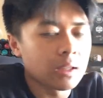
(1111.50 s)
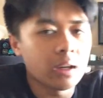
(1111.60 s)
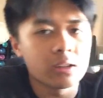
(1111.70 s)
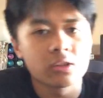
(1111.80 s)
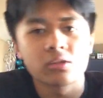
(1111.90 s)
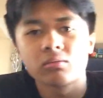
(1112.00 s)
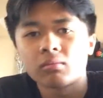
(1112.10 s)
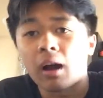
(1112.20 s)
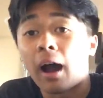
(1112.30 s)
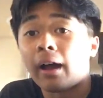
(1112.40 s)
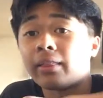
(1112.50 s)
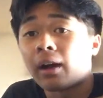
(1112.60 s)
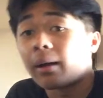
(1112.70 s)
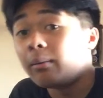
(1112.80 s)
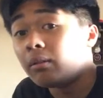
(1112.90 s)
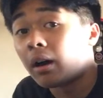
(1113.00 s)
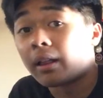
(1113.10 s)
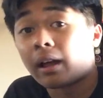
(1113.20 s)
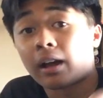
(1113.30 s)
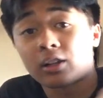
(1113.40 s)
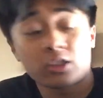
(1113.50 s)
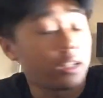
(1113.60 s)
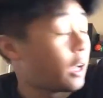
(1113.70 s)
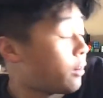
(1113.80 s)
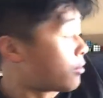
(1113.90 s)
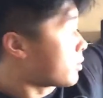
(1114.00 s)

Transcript: I just, I actually have